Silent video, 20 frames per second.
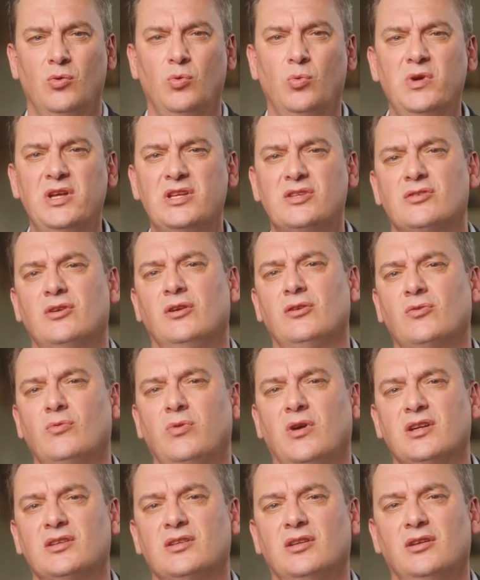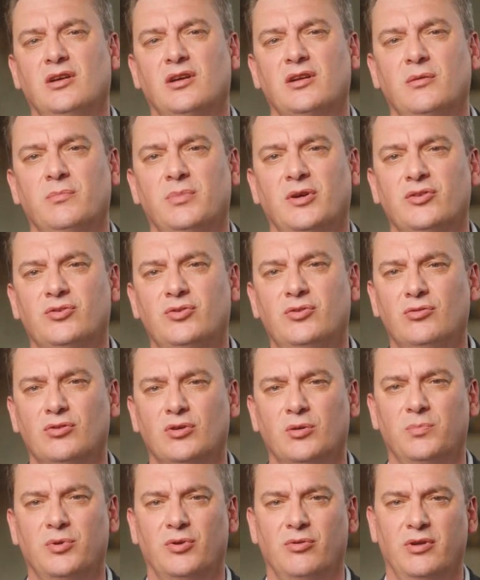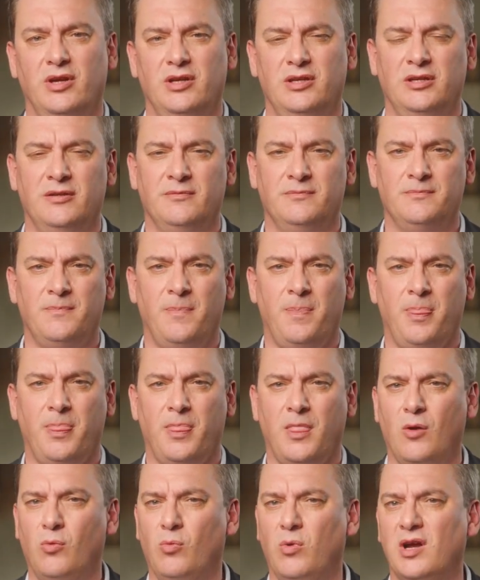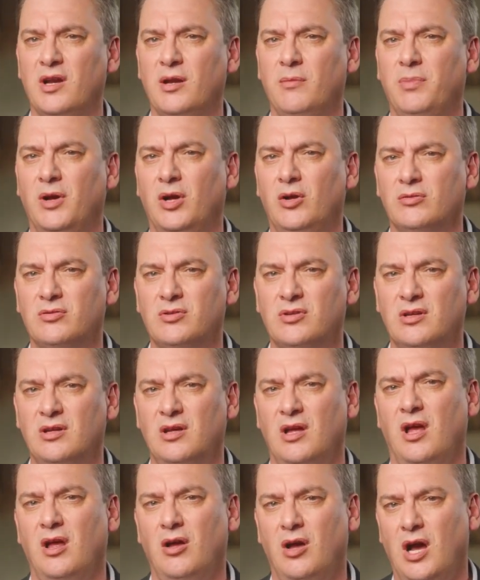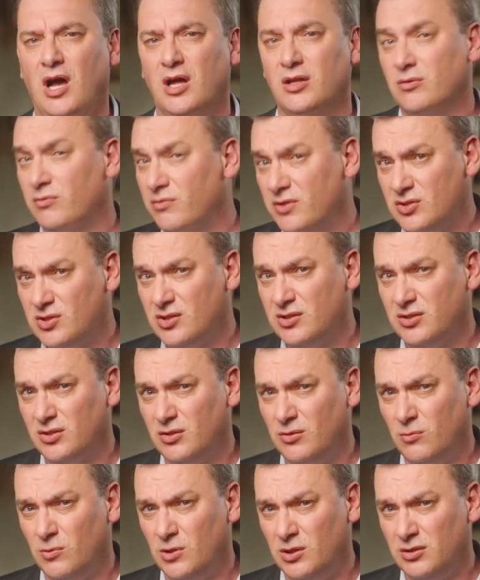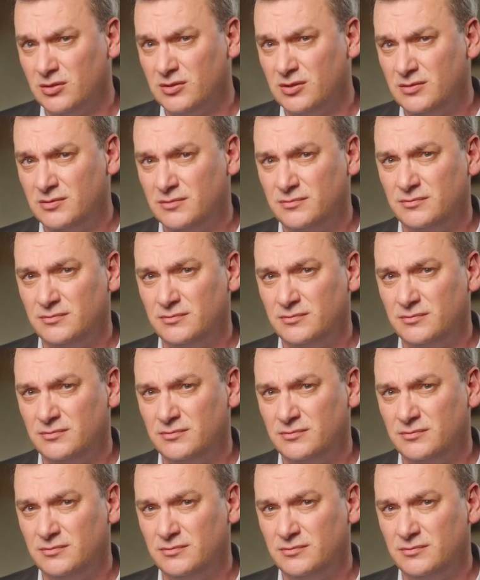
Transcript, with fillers: We talk quite a lot about Europe already. What about other regions in the world?